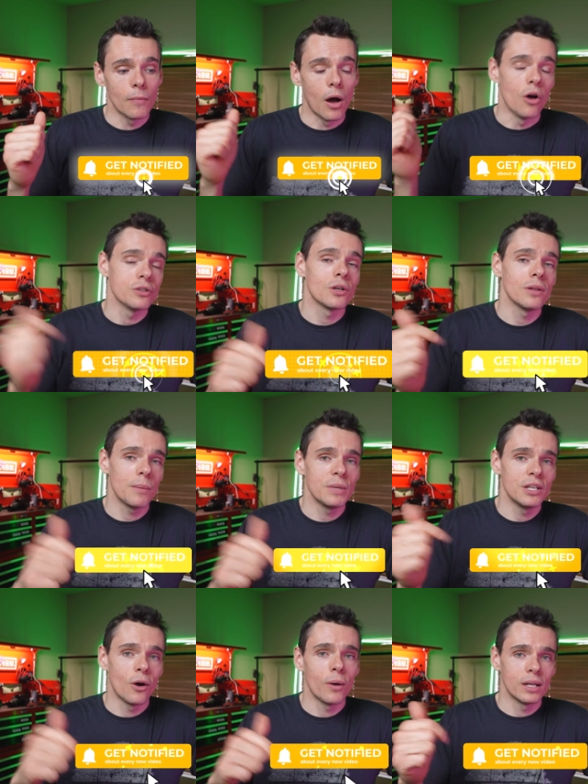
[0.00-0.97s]
Also, let me
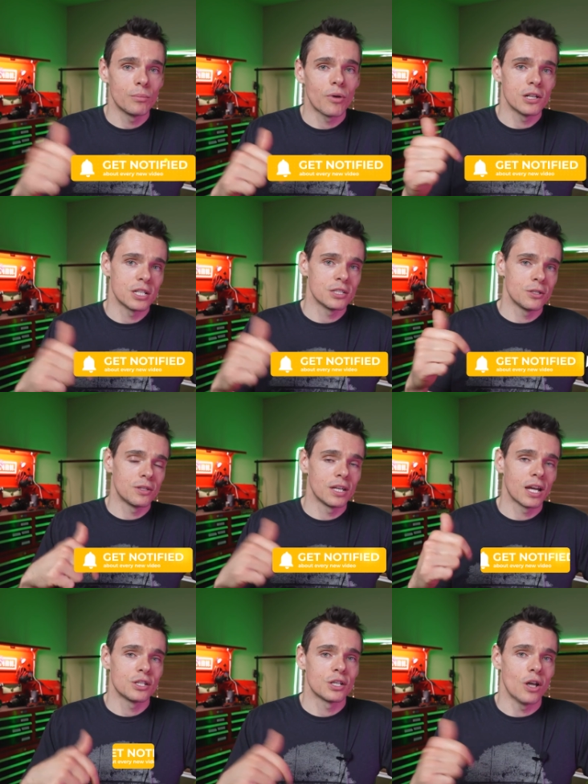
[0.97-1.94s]
know any projects you
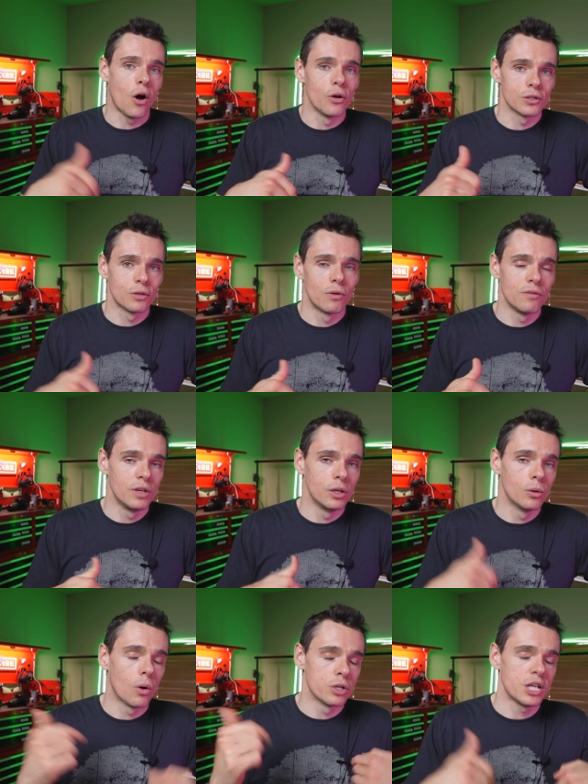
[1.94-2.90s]
think I should also
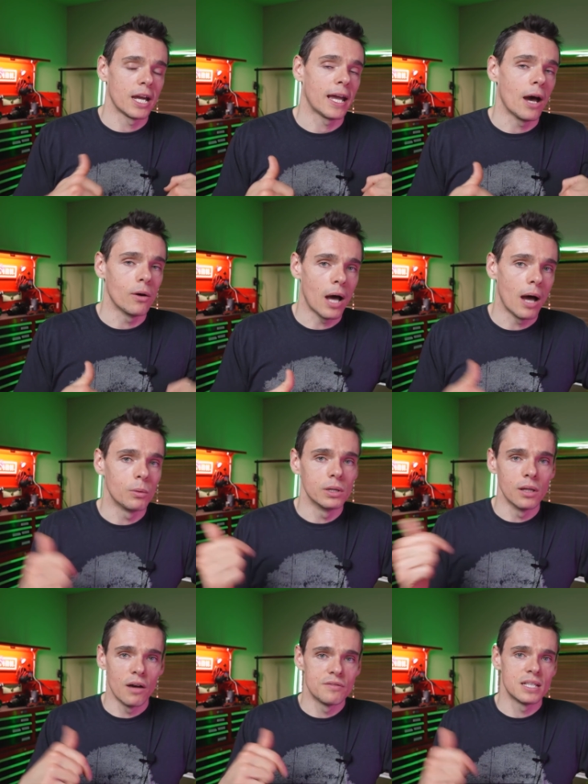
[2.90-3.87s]
review or check out. I would
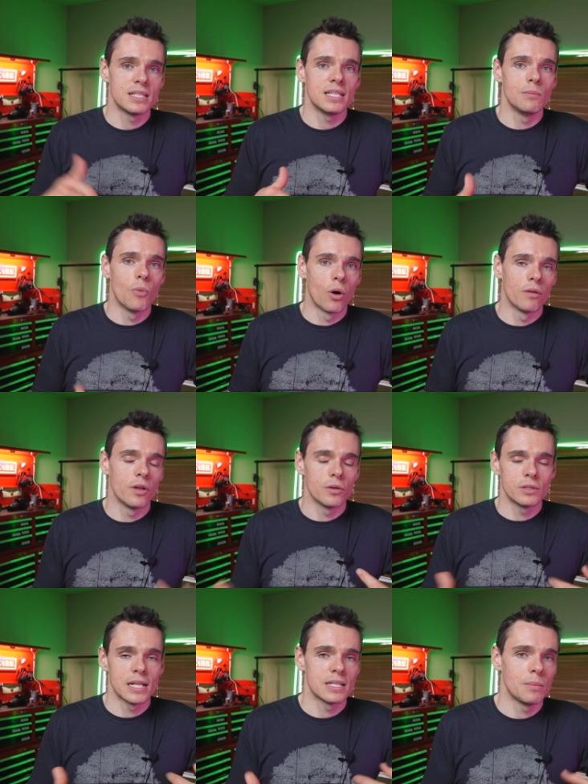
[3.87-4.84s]
love to see more of
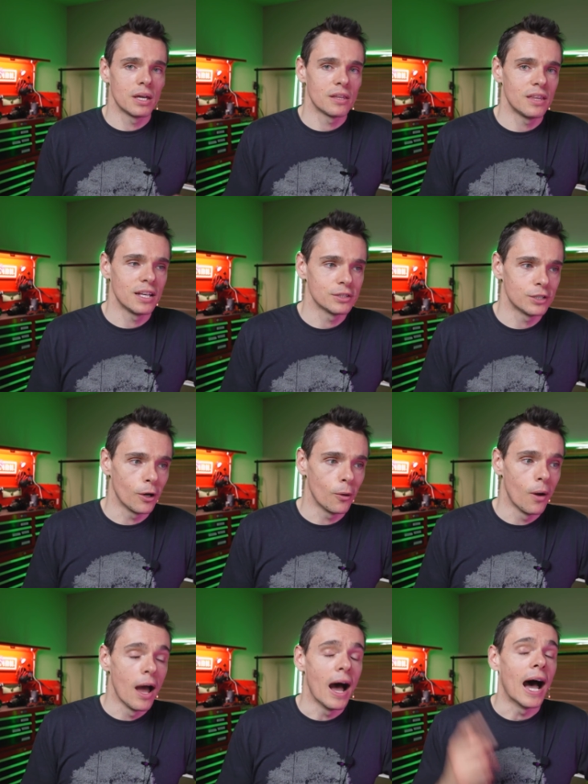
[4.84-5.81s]
those. That's a big thing.
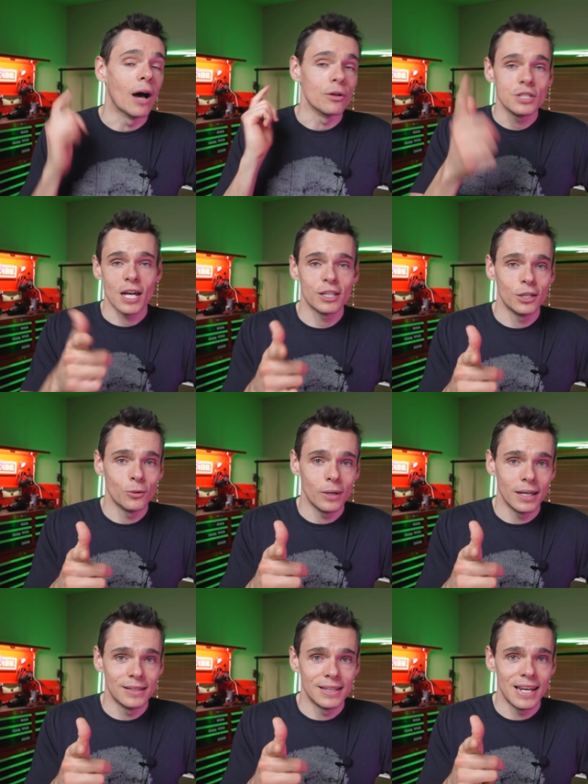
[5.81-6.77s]
So I'll check you
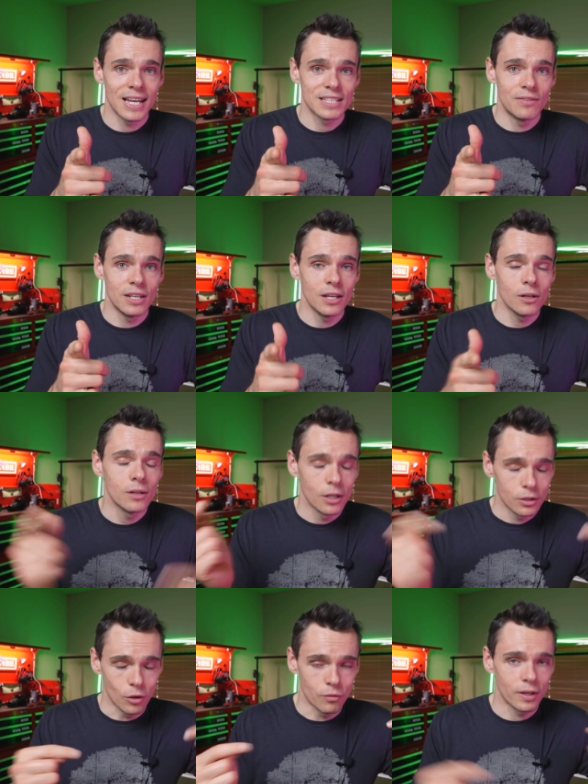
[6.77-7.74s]
in the next
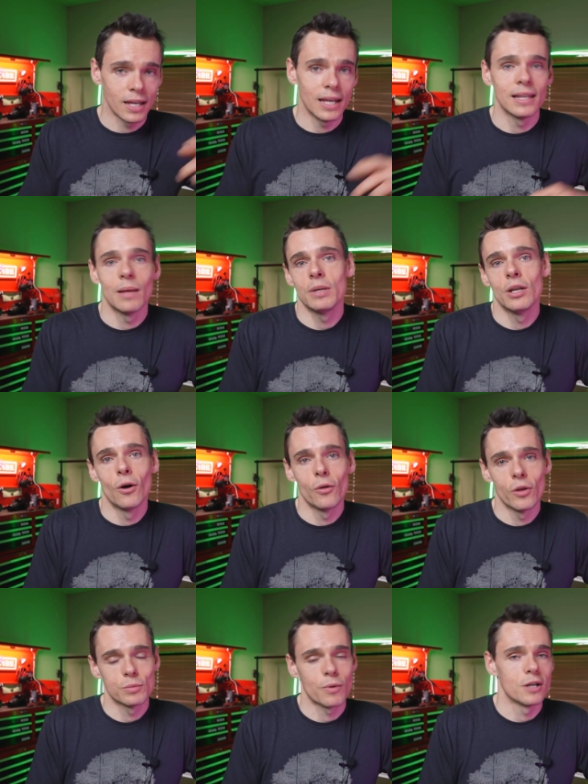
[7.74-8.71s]
video. Don't forget, let me know
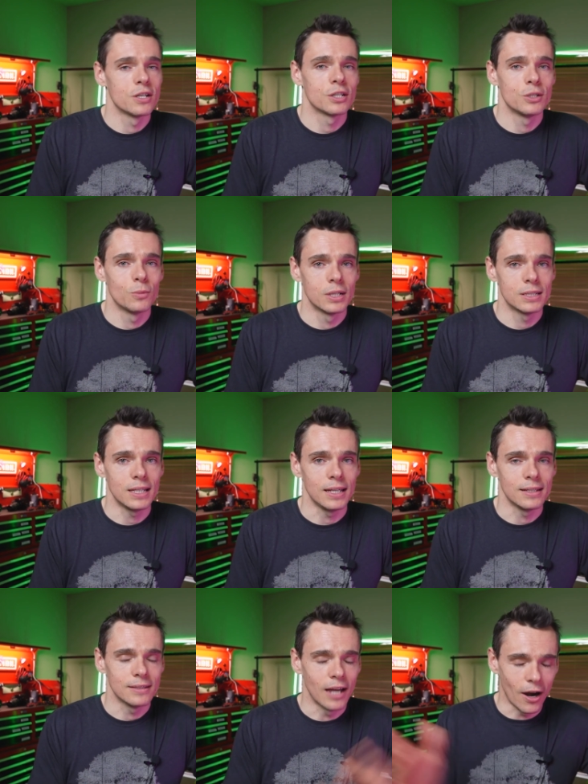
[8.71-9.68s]
those projects you wanna see.
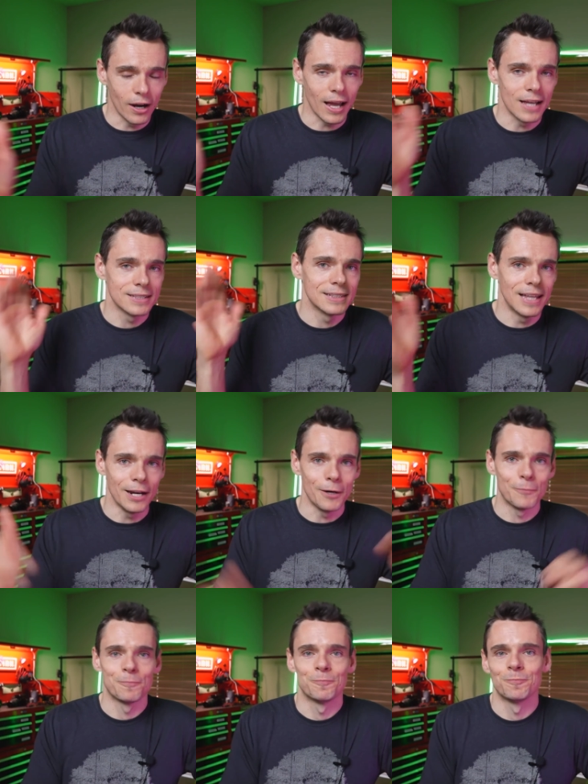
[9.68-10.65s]
All right, guys,
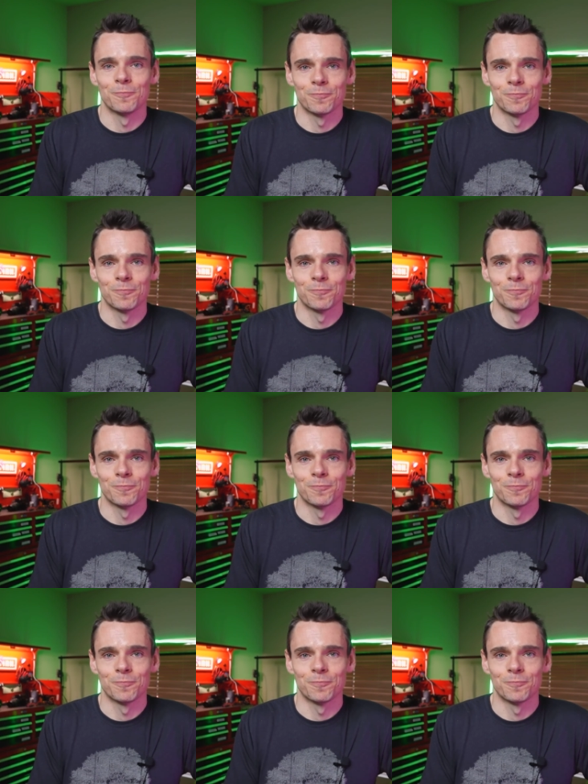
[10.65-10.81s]
later.